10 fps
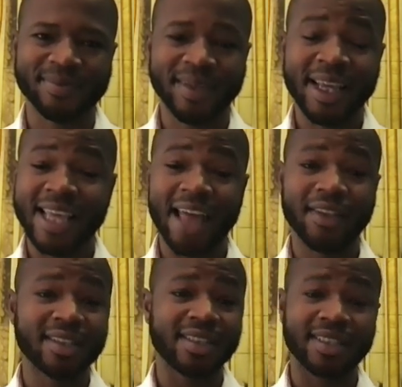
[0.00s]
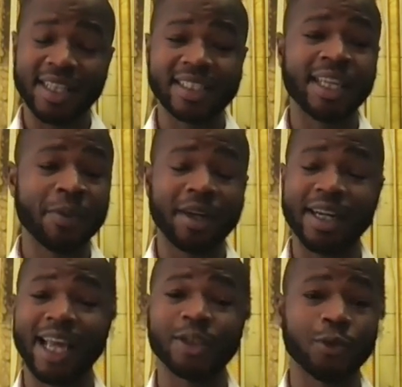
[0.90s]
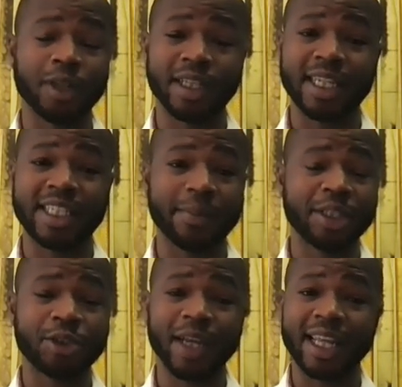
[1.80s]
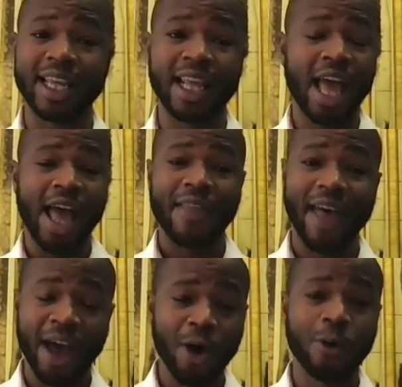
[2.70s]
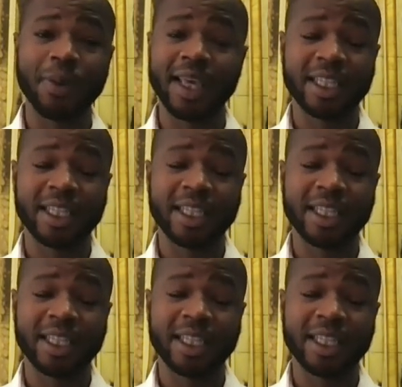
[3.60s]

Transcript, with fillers: Yeah, this, this community has really demonstrated that hope is